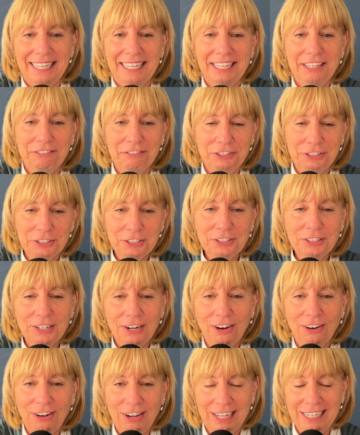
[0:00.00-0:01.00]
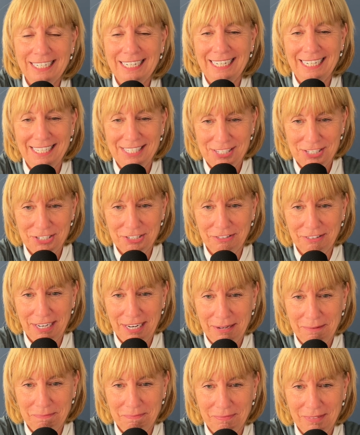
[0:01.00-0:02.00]
If you're on
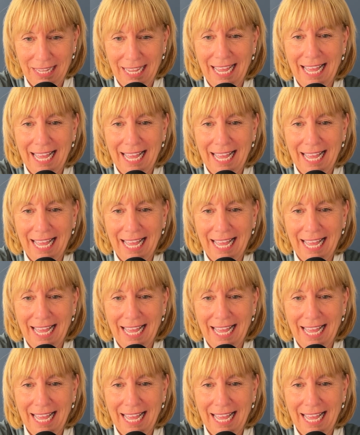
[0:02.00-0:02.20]
Instagram,